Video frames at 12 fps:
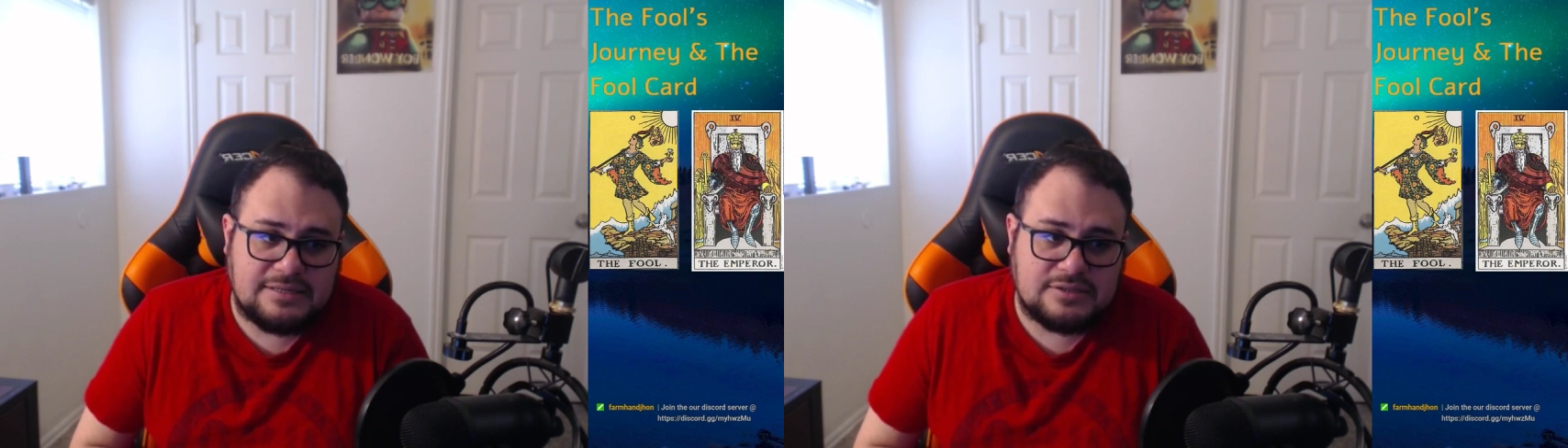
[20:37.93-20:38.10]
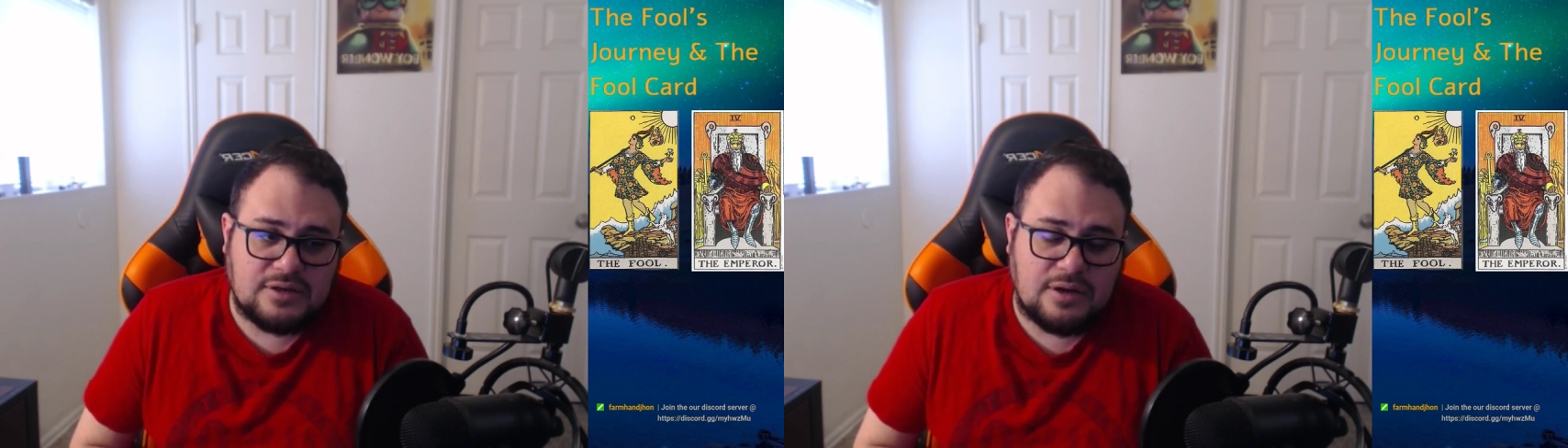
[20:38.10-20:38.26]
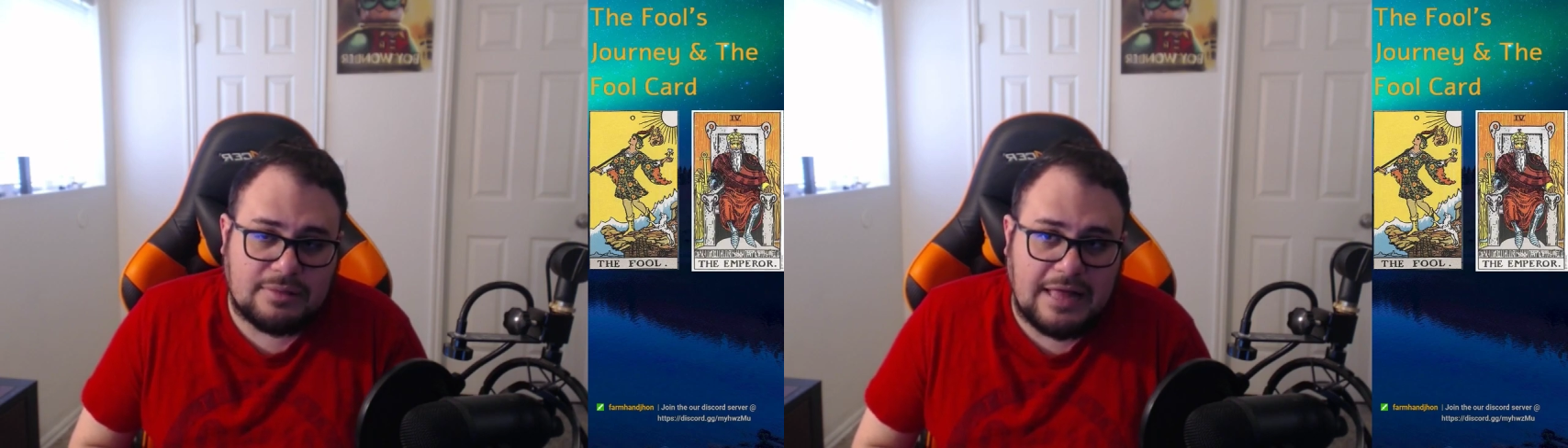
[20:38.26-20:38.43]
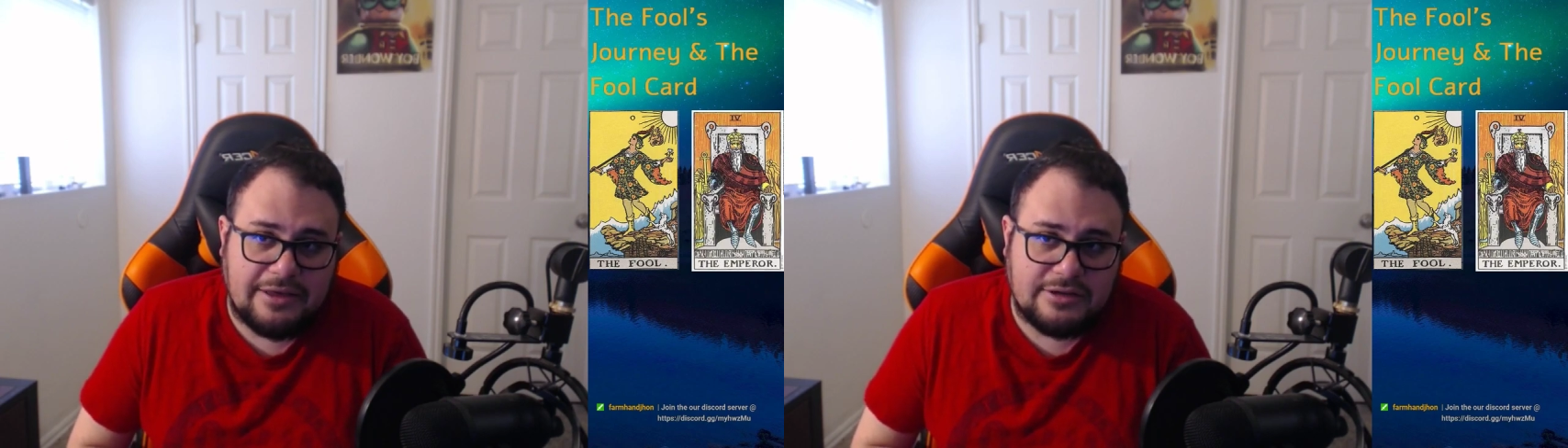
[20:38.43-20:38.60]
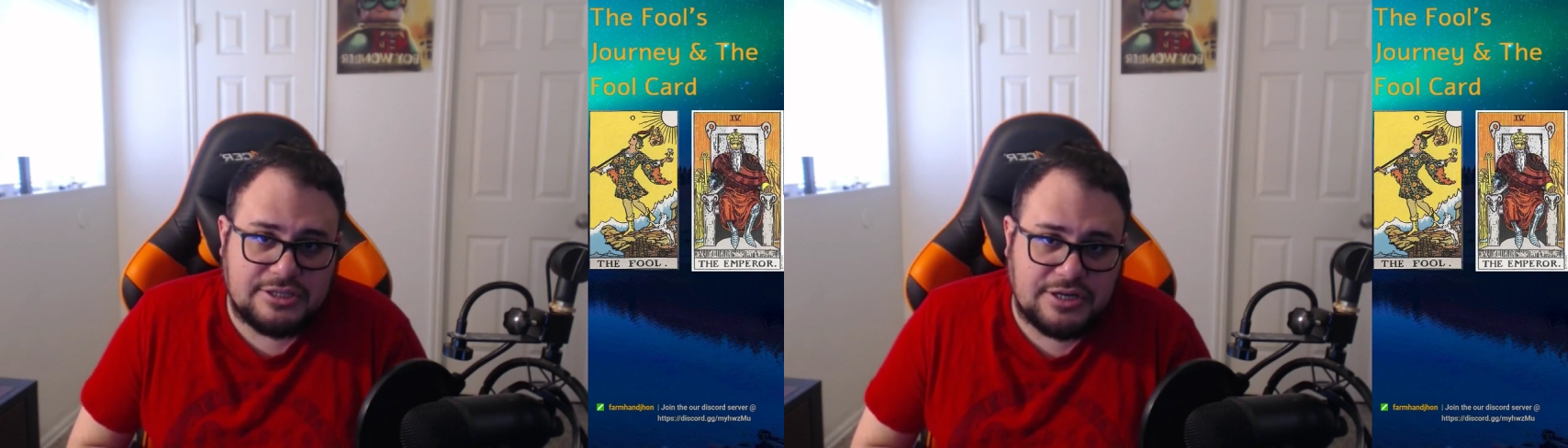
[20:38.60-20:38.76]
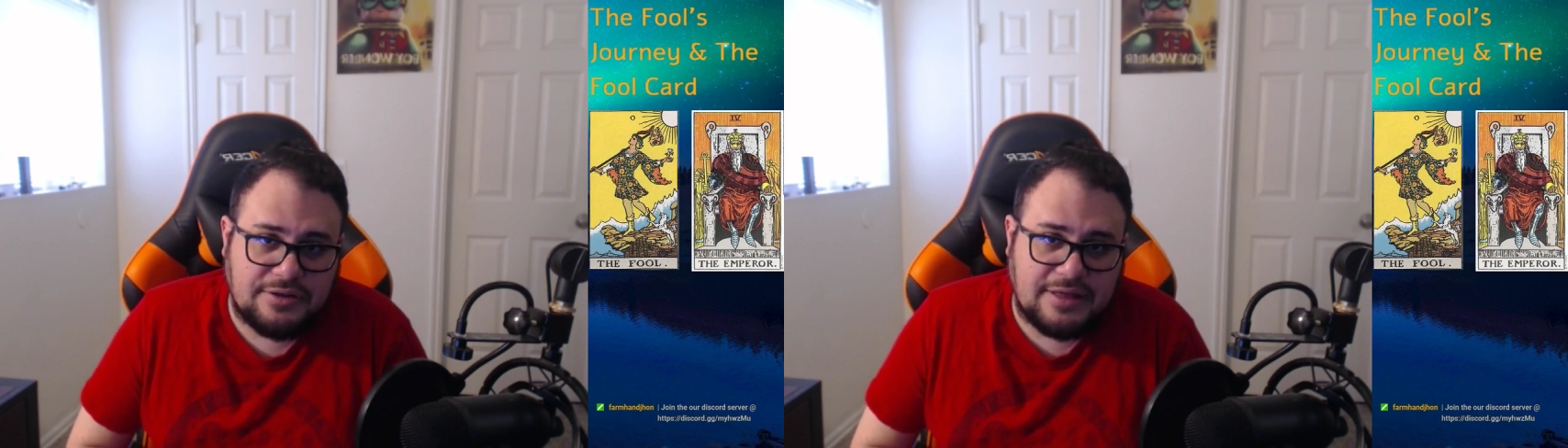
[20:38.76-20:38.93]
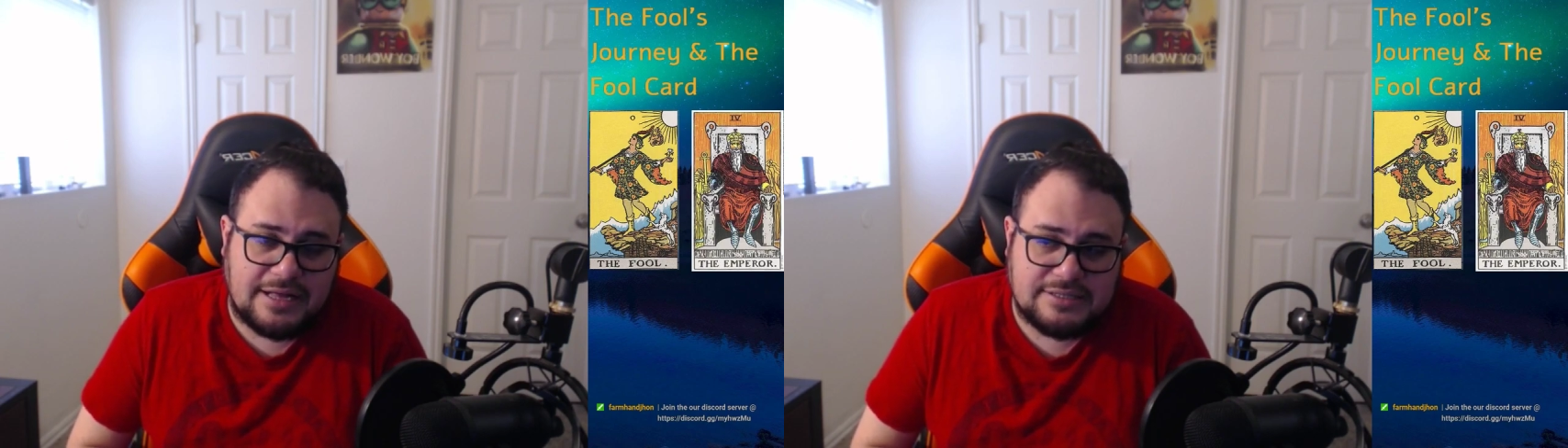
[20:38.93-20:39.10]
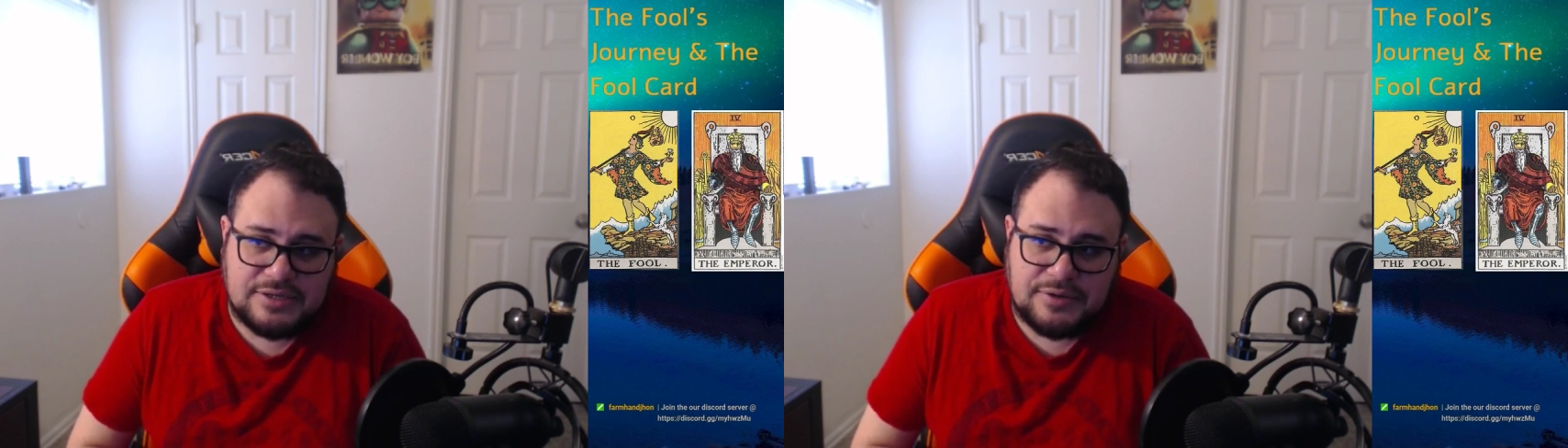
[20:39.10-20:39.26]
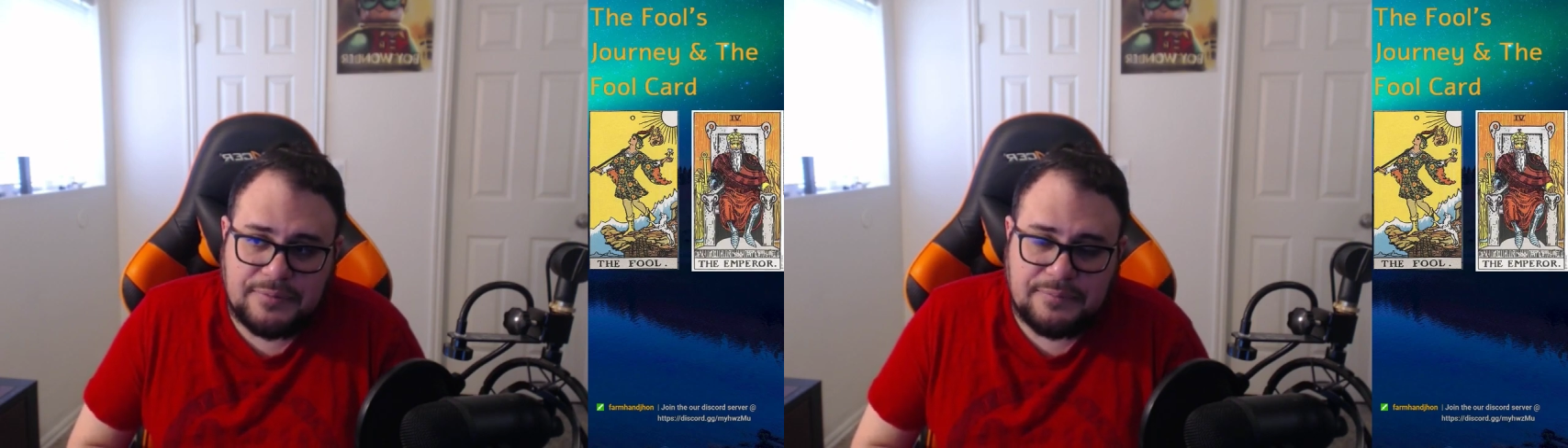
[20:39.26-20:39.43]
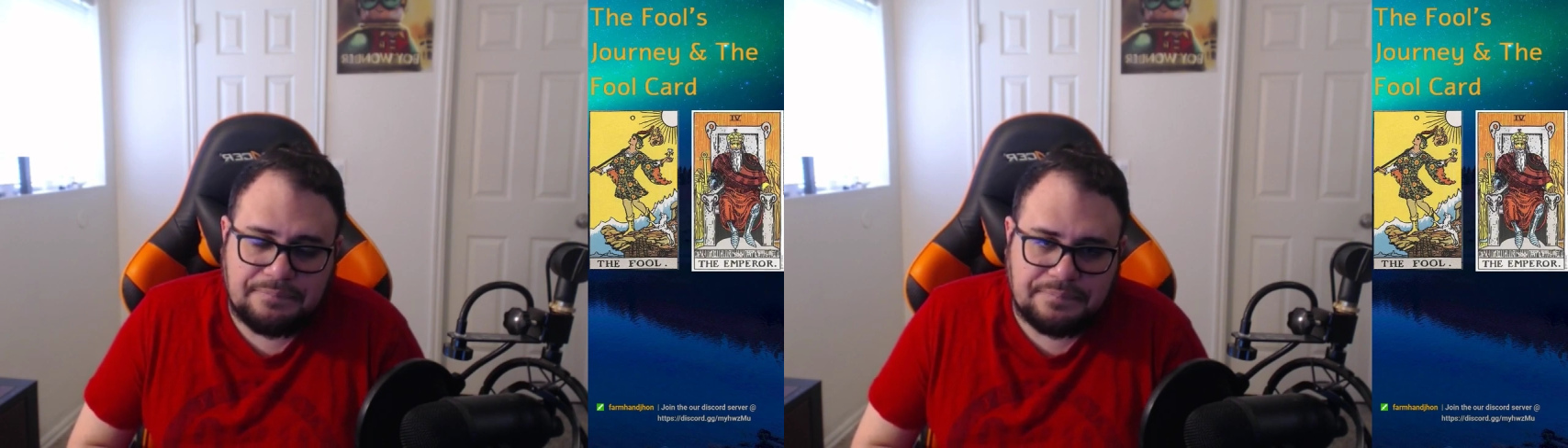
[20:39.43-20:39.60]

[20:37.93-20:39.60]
So I'm glad you share that too.